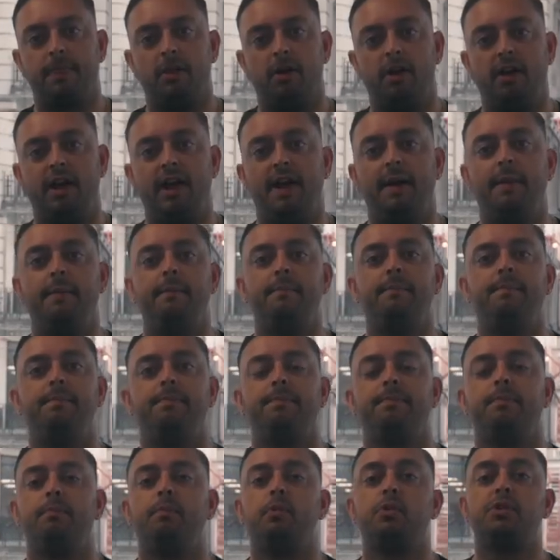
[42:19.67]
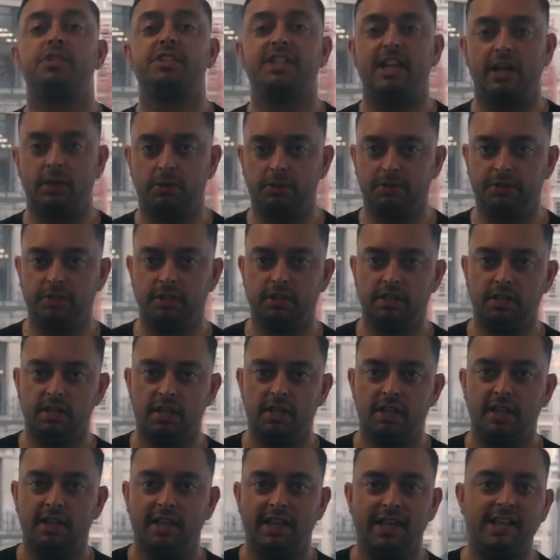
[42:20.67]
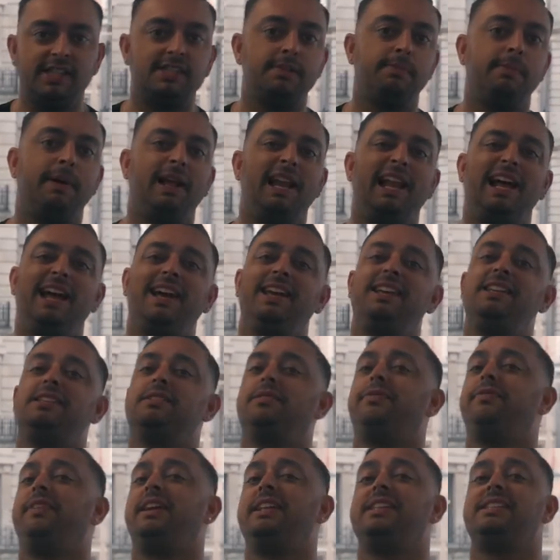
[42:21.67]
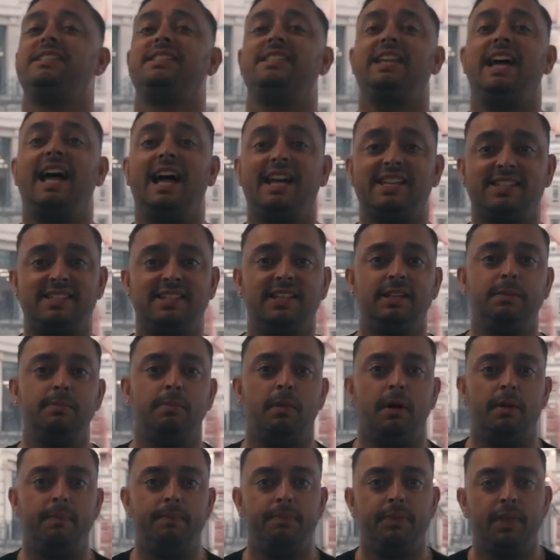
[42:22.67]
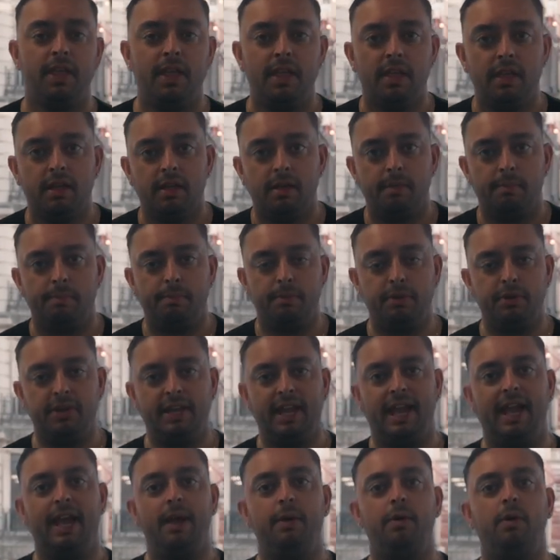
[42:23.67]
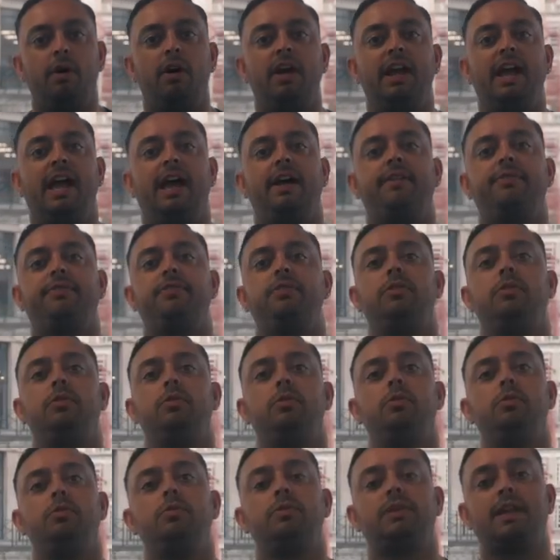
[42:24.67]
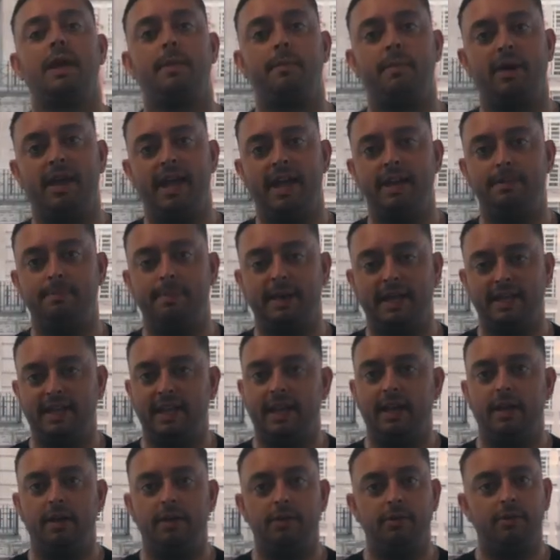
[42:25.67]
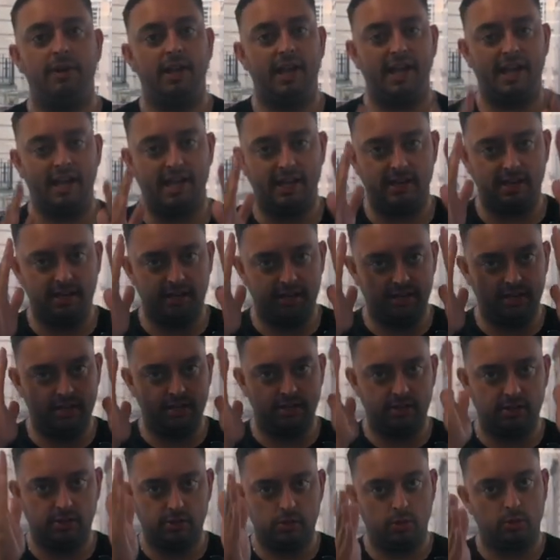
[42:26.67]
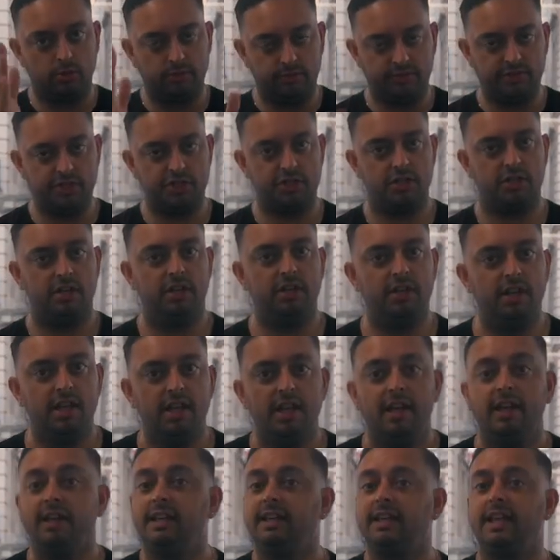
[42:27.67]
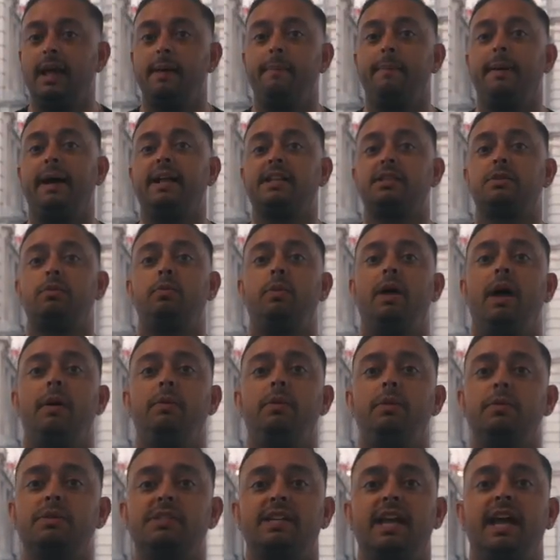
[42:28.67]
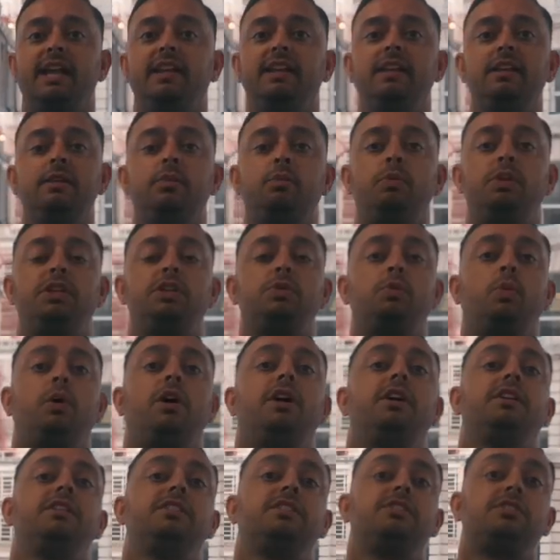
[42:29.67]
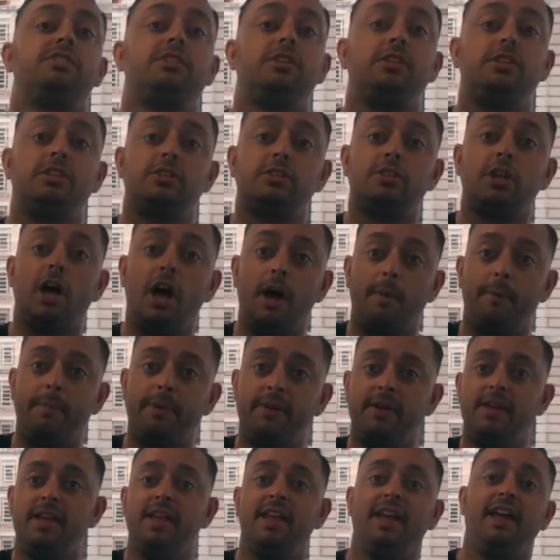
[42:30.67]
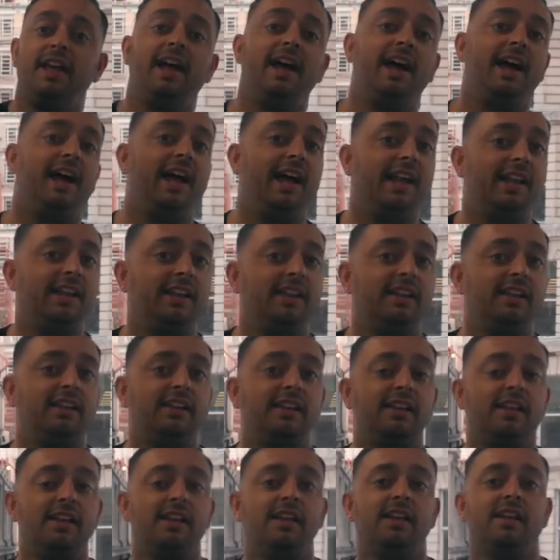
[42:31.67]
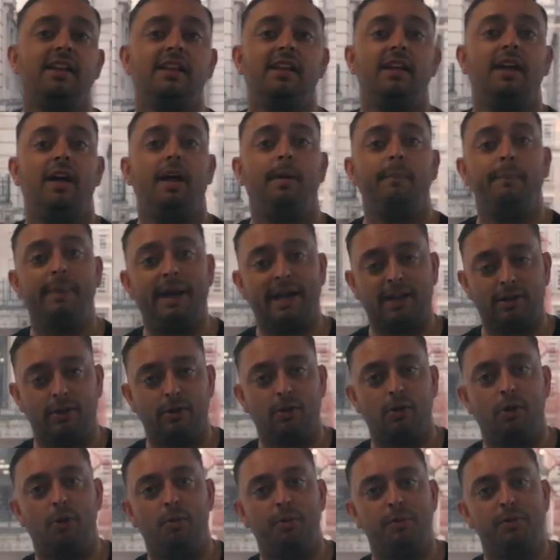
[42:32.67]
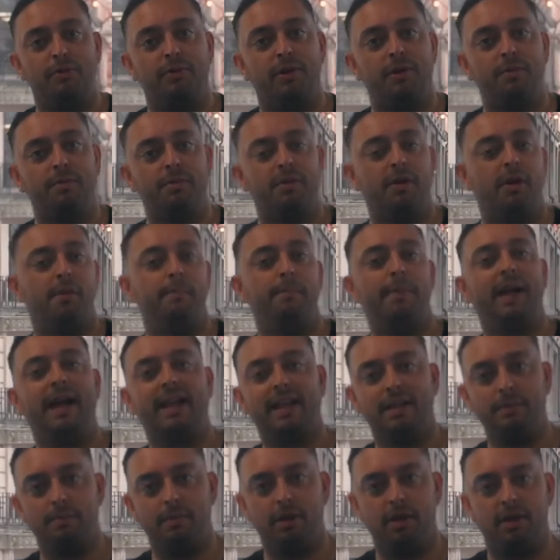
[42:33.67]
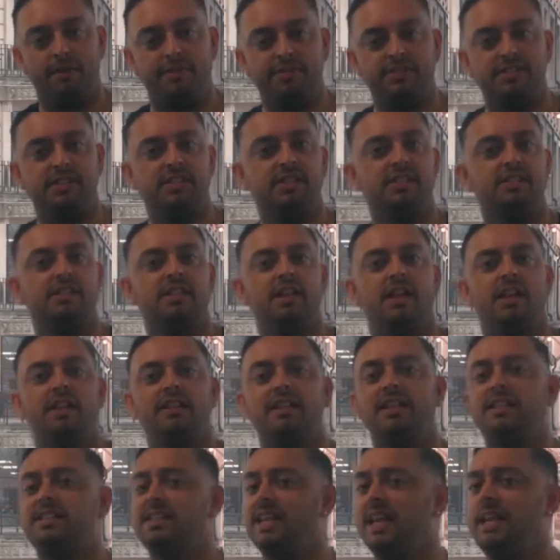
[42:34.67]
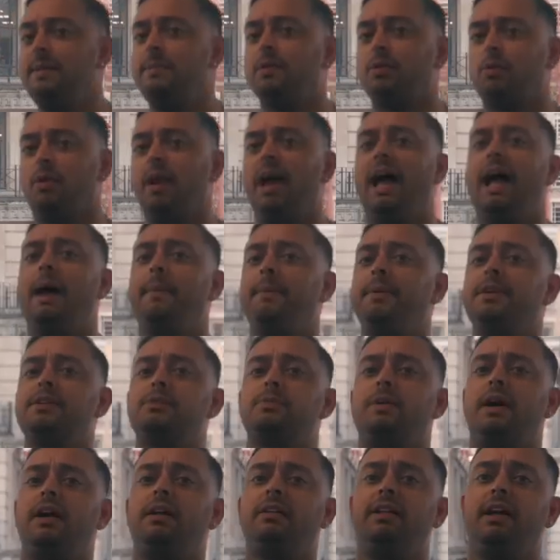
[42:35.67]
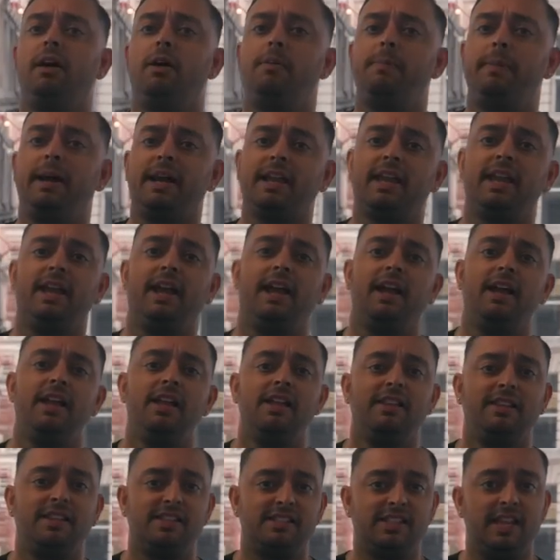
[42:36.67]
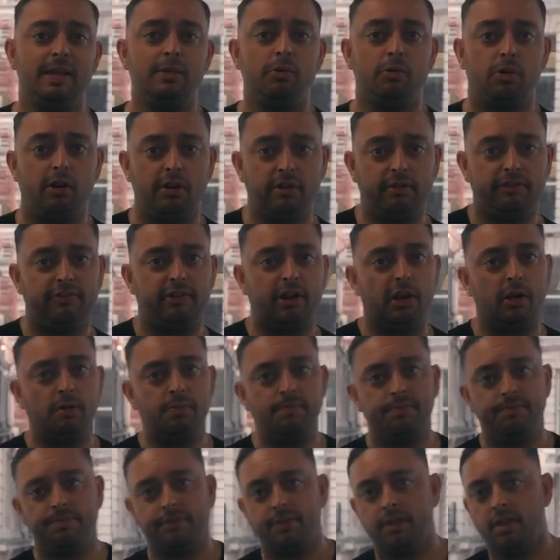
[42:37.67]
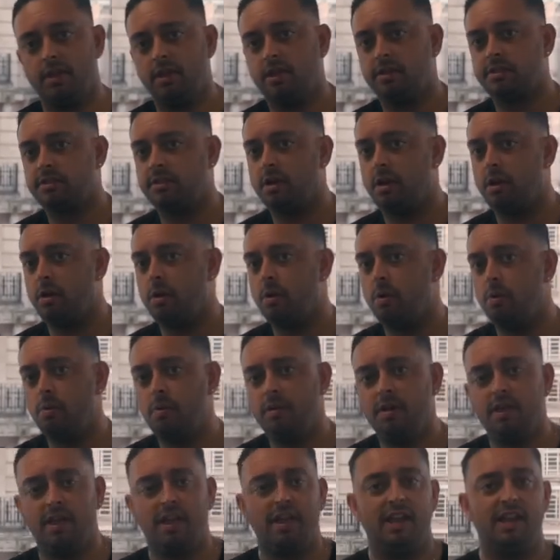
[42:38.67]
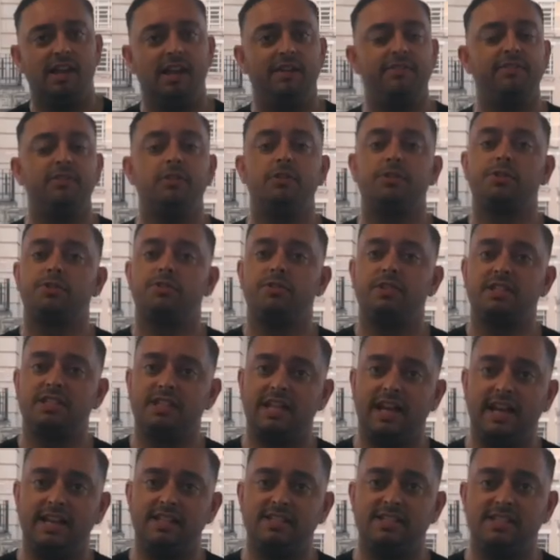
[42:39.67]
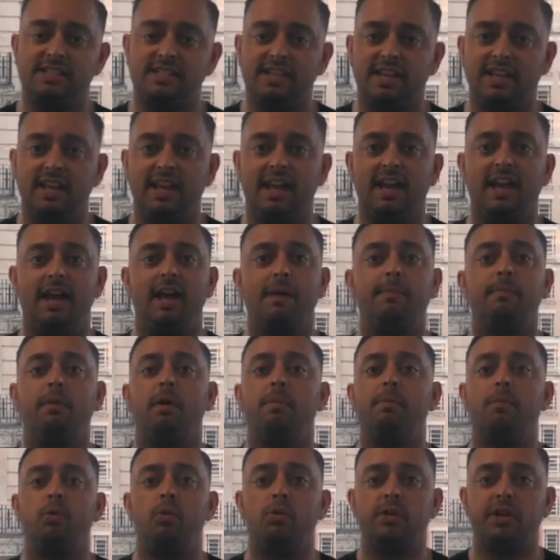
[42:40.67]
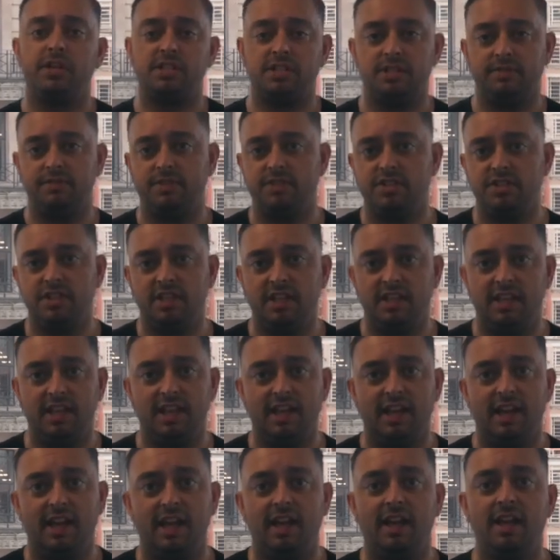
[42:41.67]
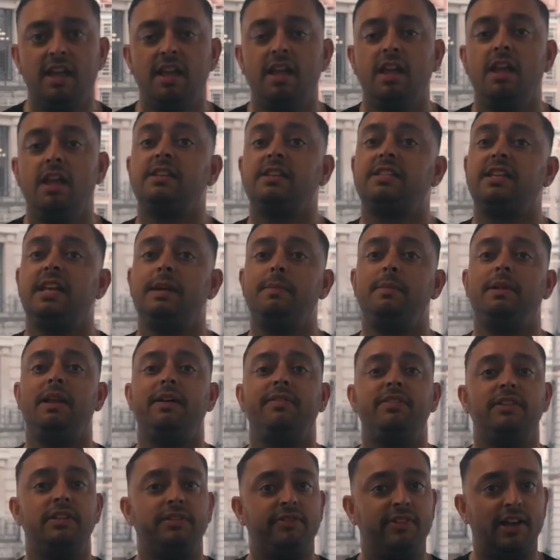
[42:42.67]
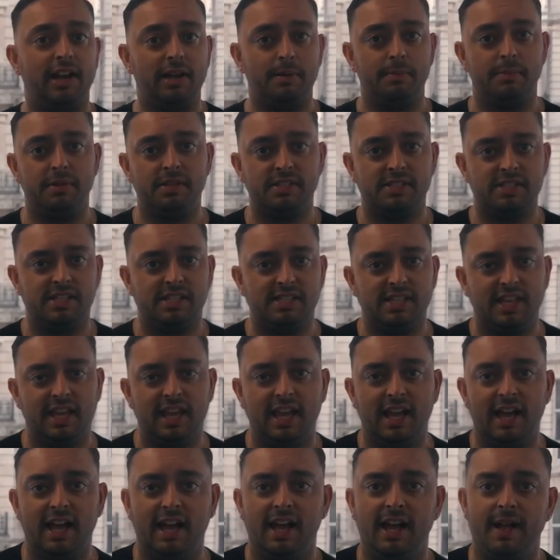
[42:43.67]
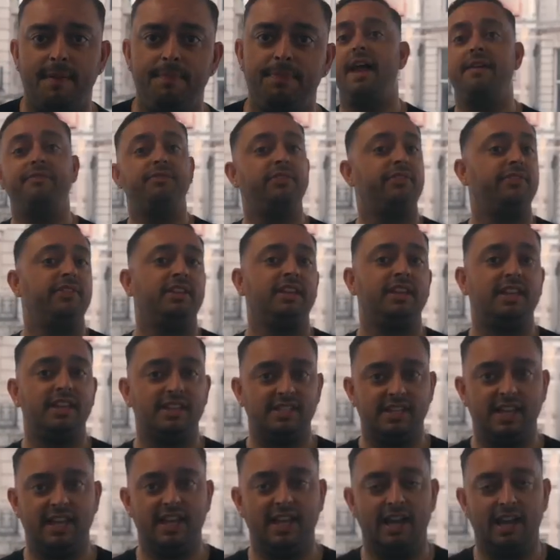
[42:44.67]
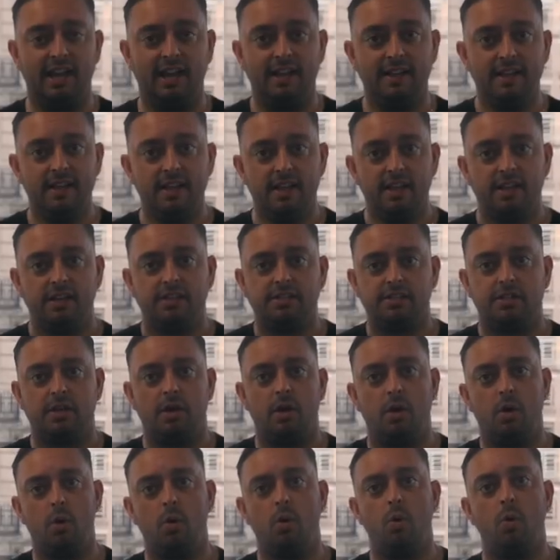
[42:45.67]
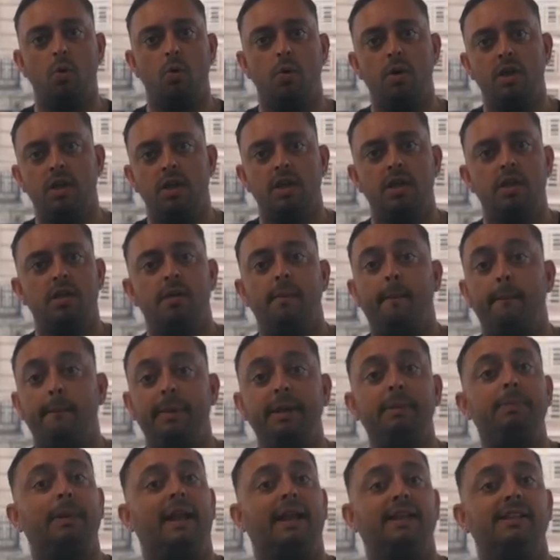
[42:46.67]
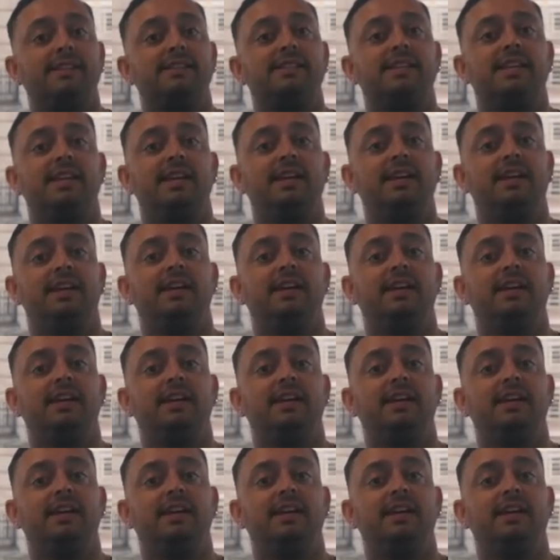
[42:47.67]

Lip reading: I am more settled. Isabella is a fantastic mom, but now I have to get my head back down and tunnel vision, get back to where we was heading, which was to the top, and I'm back on Colmore Row. I'm back in my offices. The team are quite happy as well that I'm back here. The team kind of follow. So 11 Luxury Estates is here, my mortgage division here, Team 11 Developments is here, everything is here. So big plans.